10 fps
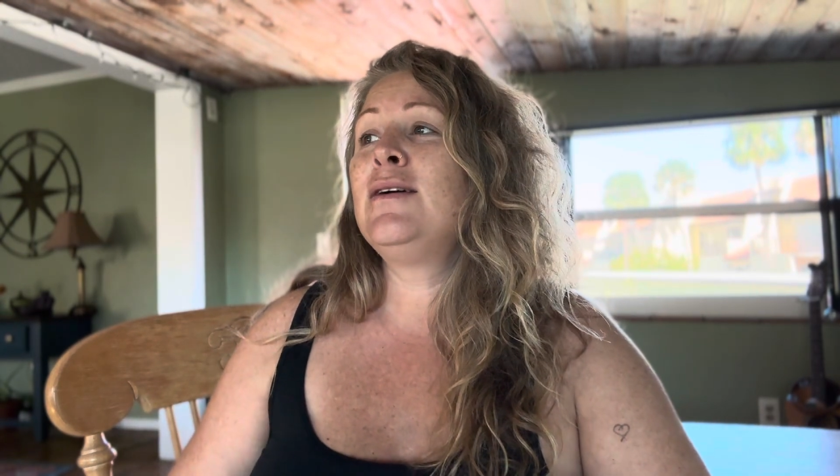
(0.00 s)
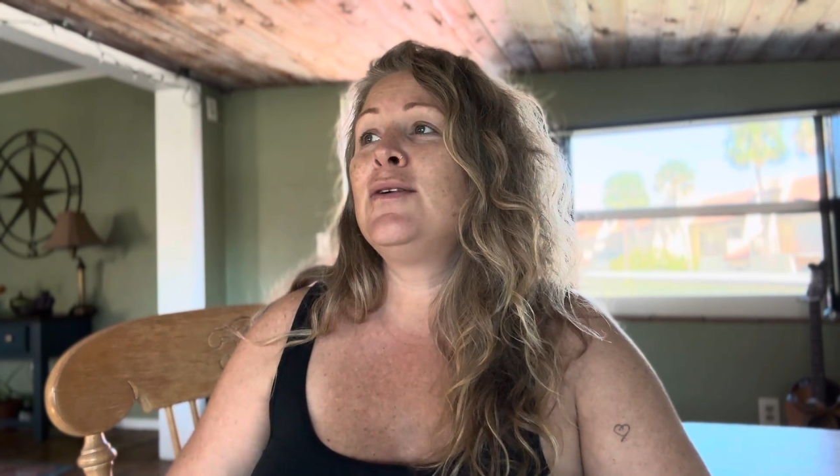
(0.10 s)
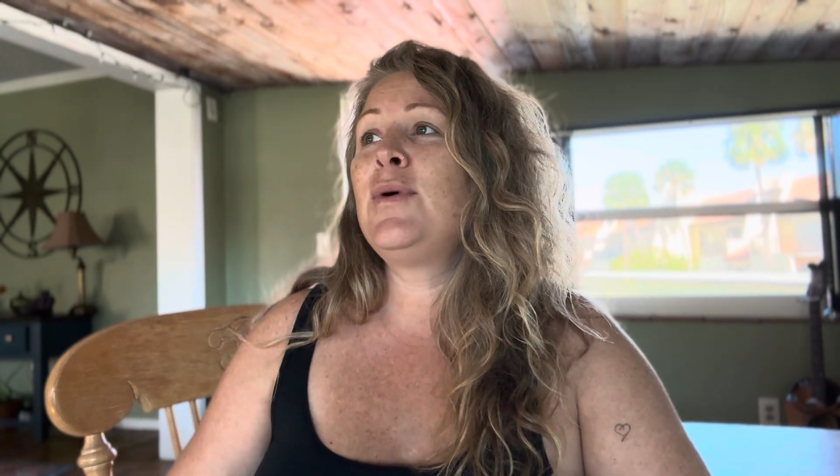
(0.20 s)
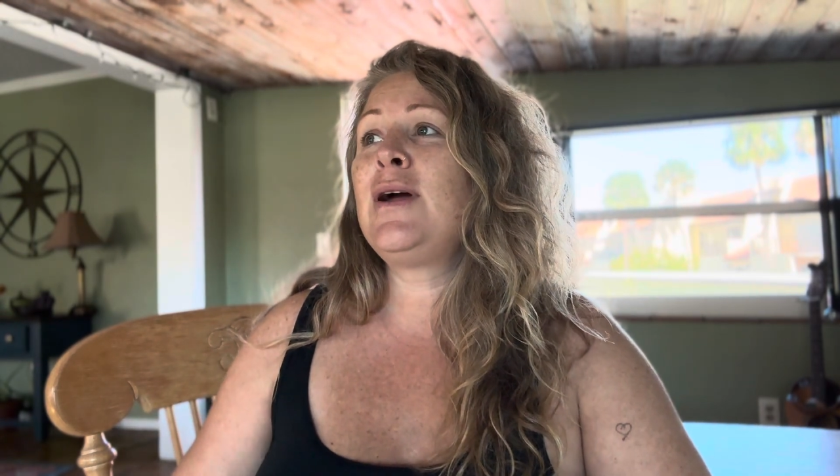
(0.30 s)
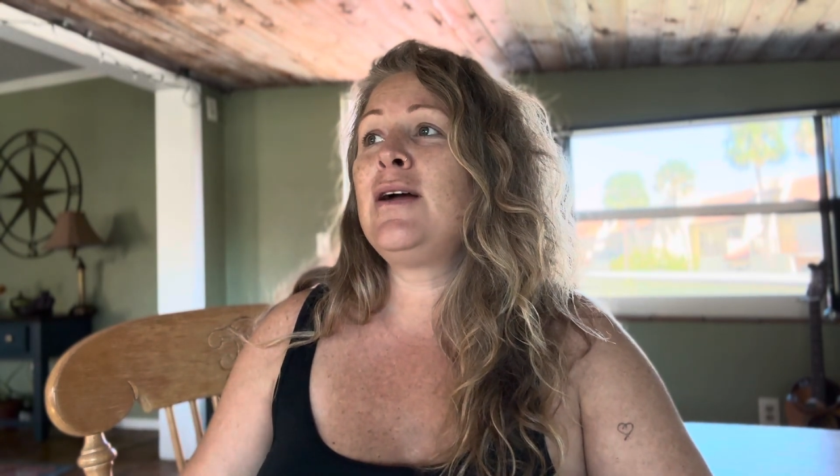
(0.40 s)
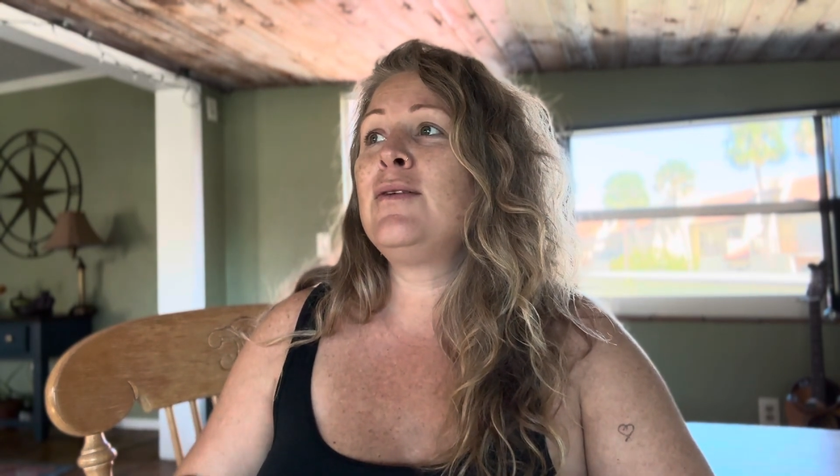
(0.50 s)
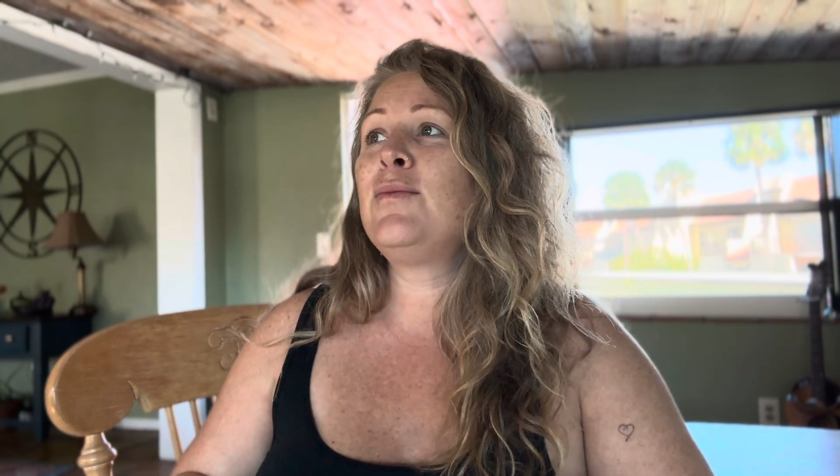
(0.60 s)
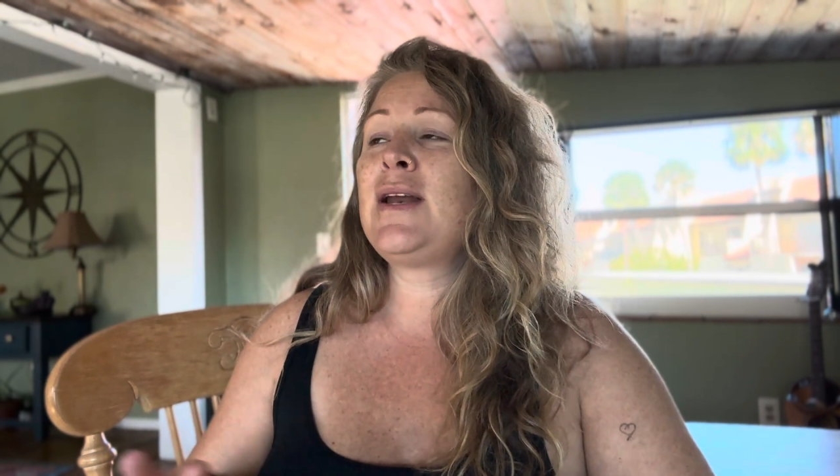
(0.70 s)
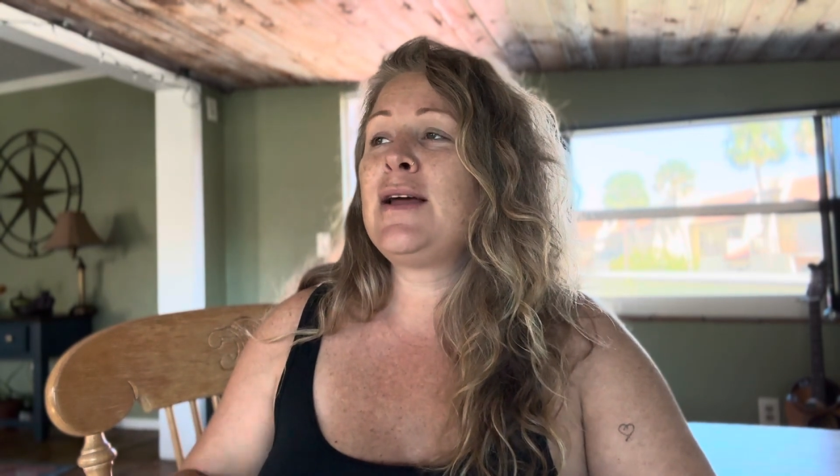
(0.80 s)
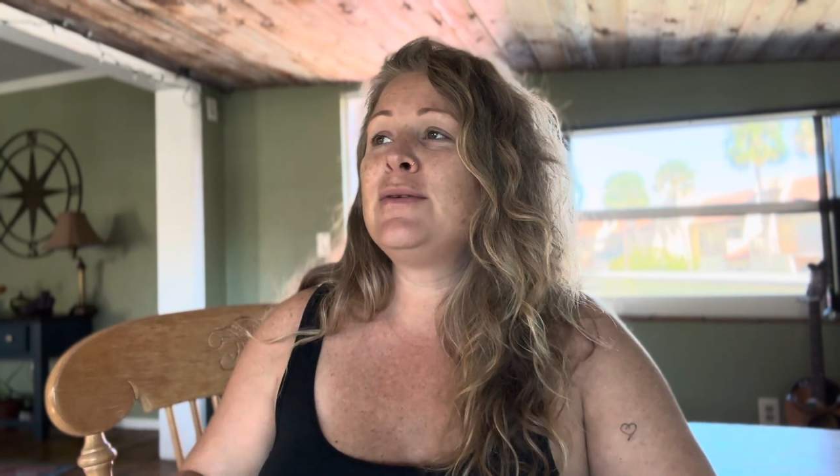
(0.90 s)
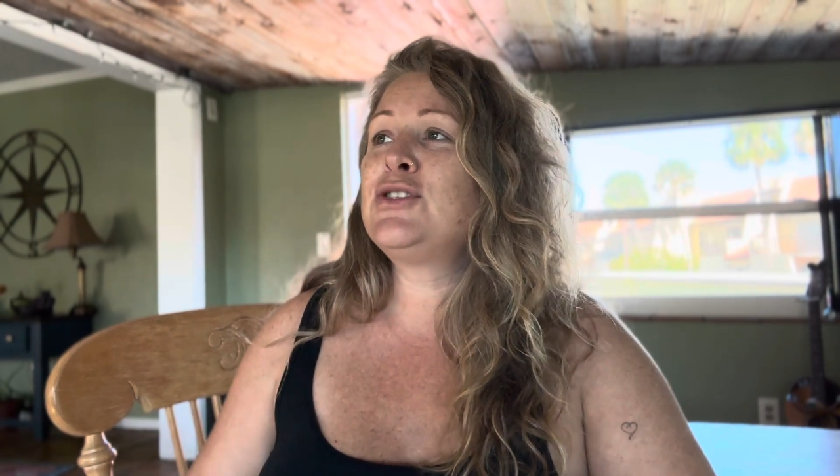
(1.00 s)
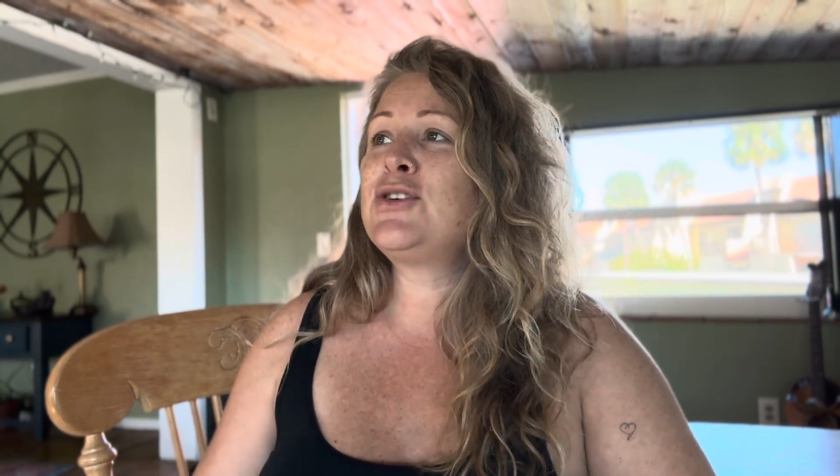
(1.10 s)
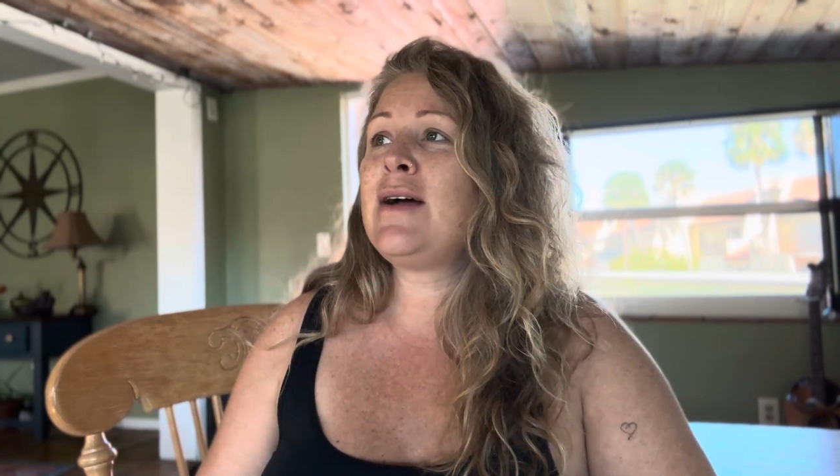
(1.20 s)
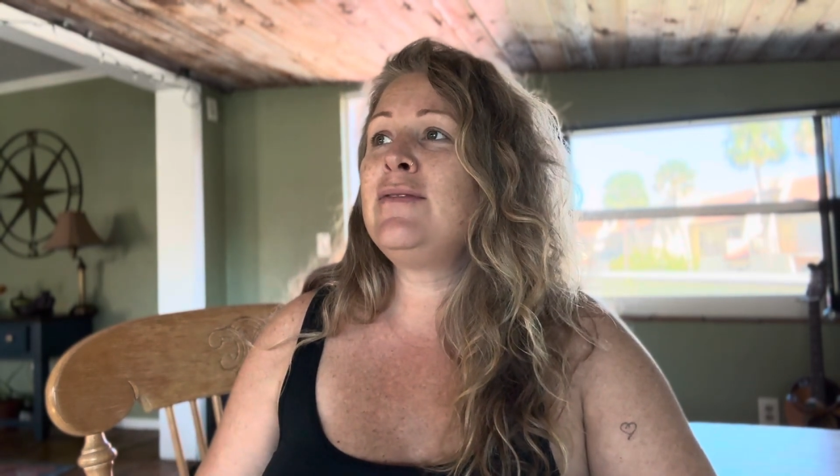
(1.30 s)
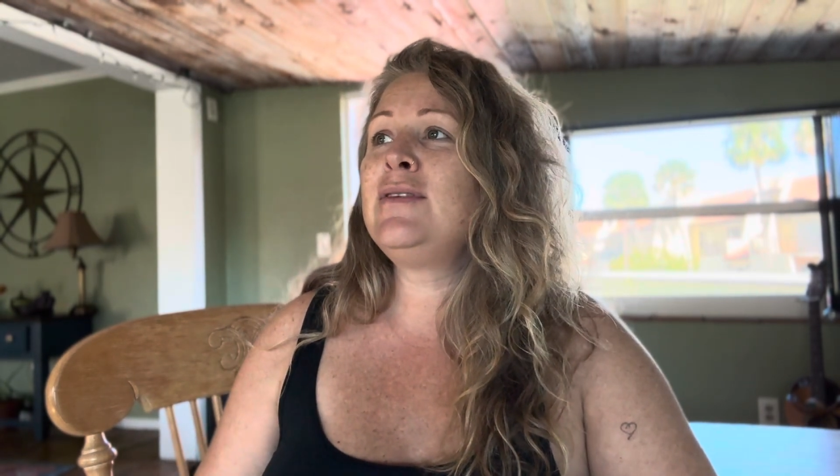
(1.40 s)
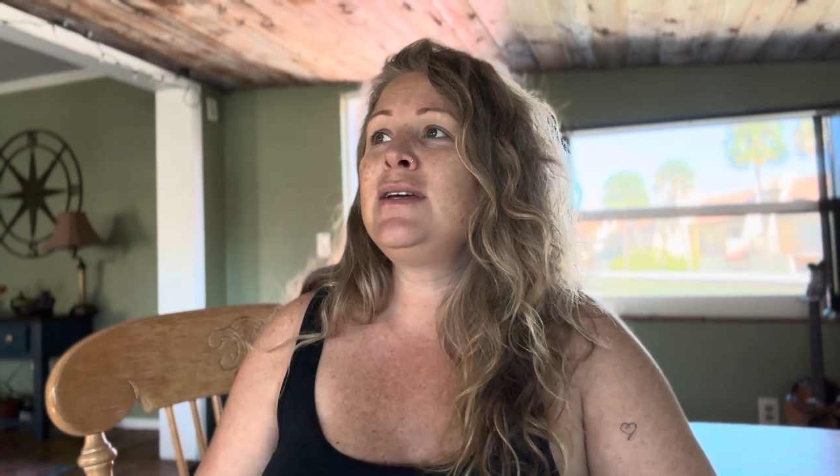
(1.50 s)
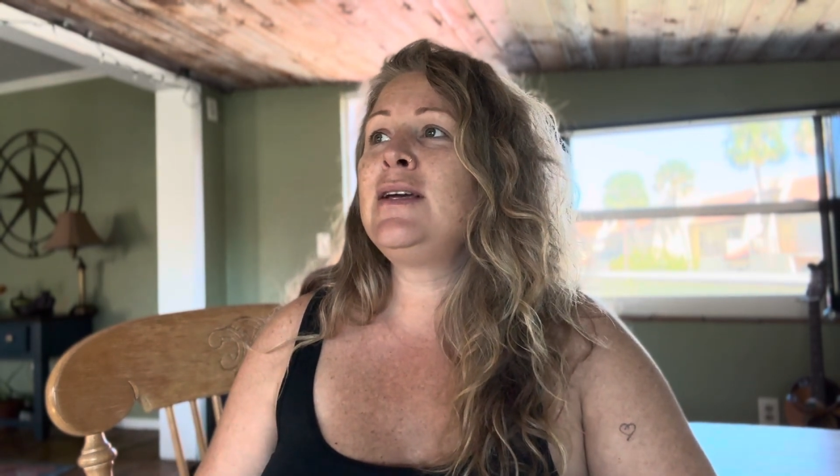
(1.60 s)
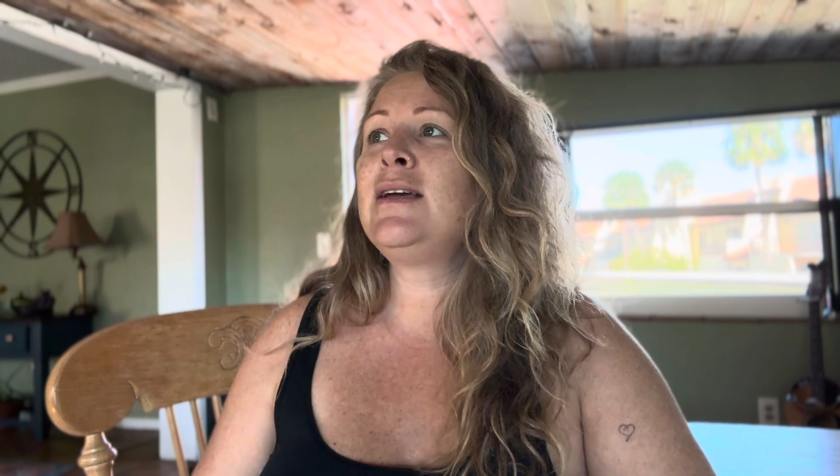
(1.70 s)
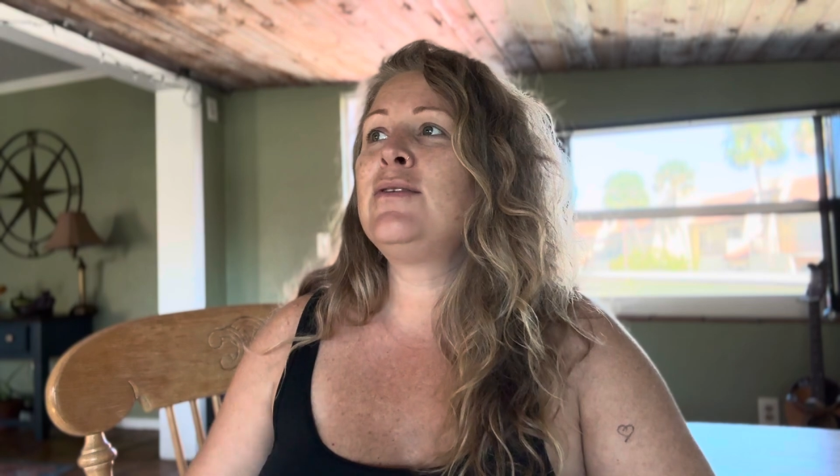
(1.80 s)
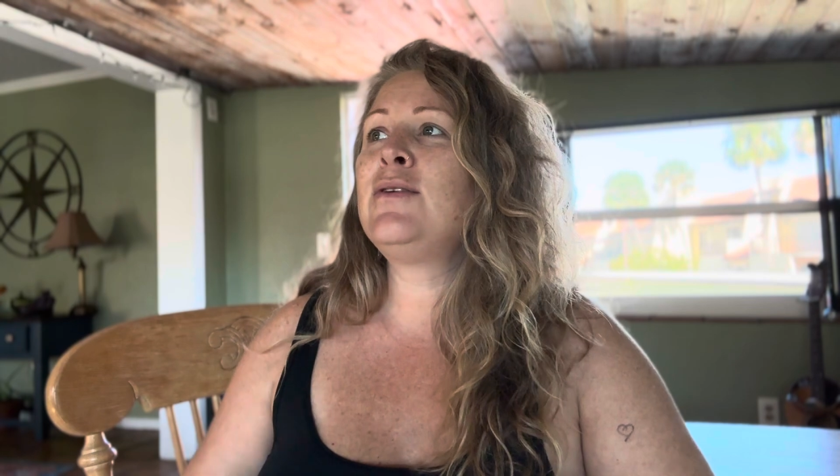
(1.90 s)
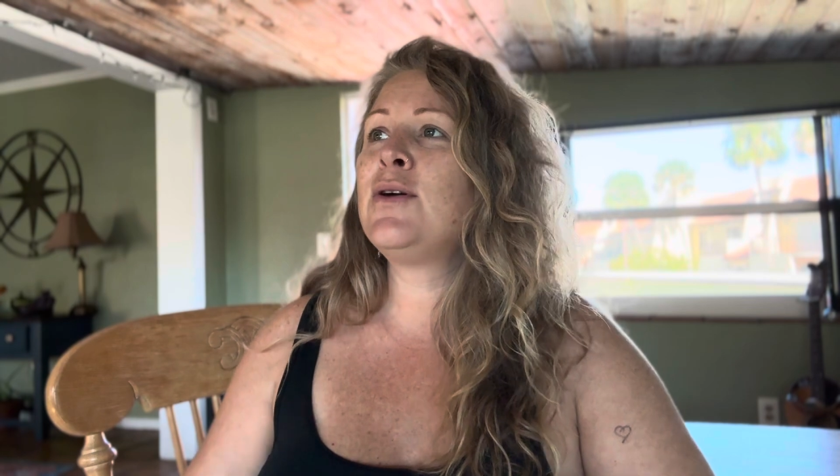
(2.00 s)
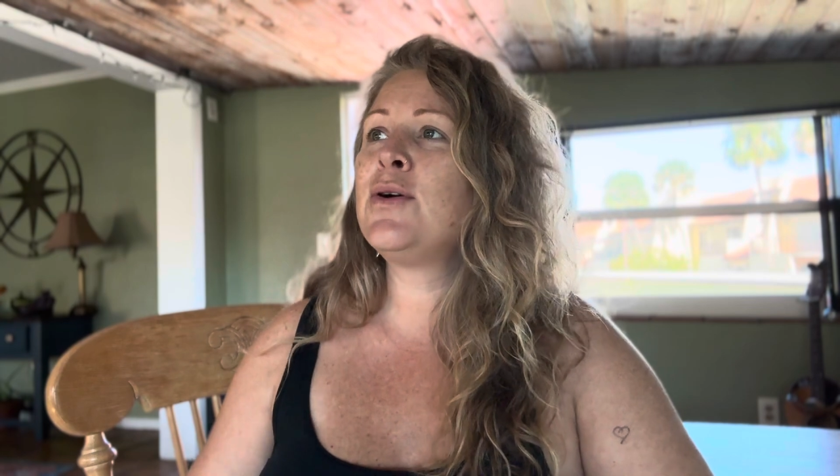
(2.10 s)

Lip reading: when I was traveling and